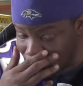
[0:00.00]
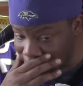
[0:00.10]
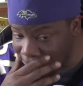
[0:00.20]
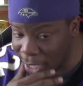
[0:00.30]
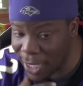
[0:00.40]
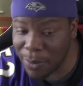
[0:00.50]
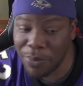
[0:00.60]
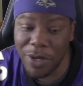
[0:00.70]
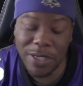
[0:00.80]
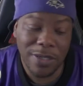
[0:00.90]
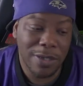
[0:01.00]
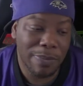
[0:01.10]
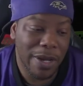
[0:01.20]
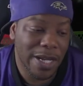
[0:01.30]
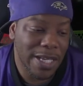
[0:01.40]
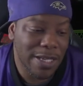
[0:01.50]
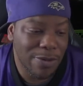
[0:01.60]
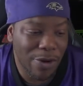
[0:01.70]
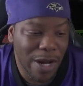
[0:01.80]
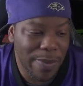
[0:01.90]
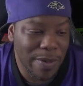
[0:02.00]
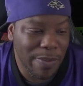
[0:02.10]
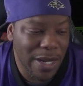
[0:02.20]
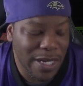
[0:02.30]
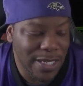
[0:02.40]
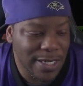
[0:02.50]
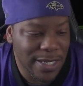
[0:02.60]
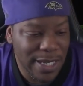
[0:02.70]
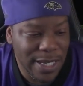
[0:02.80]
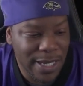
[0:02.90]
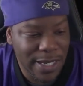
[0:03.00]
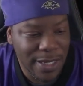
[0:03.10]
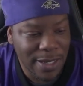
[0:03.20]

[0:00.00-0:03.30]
putting a lot of pressure on the back. He grabbing the back of his leg.